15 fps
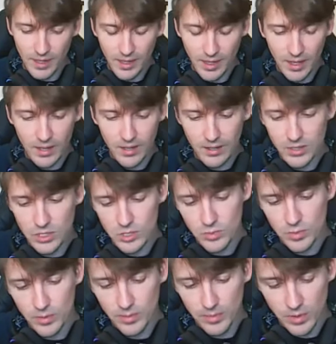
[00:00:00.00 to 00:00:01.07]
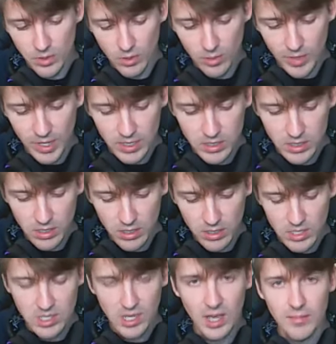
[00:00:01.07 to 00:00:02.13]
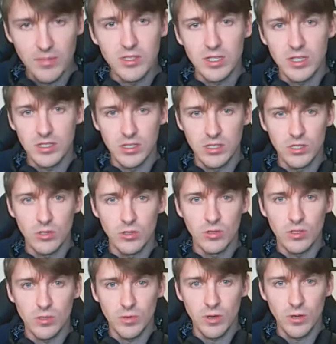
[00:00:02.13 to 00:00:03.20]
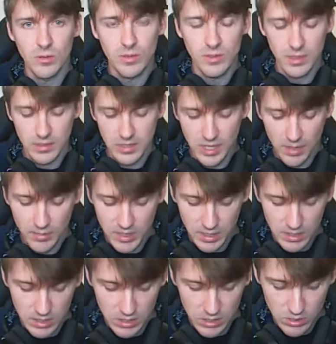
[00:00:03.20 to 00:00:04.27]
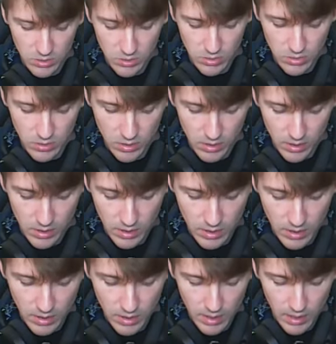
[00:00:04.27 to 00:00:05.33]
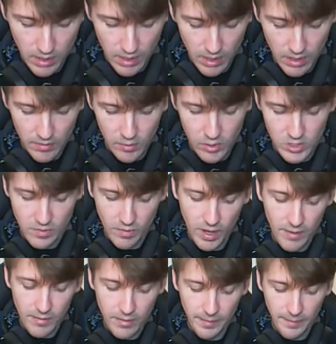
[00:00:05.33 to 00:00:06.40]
And I just want to go back to Psalm 62 as well. Psalm 62, uh, verse 5.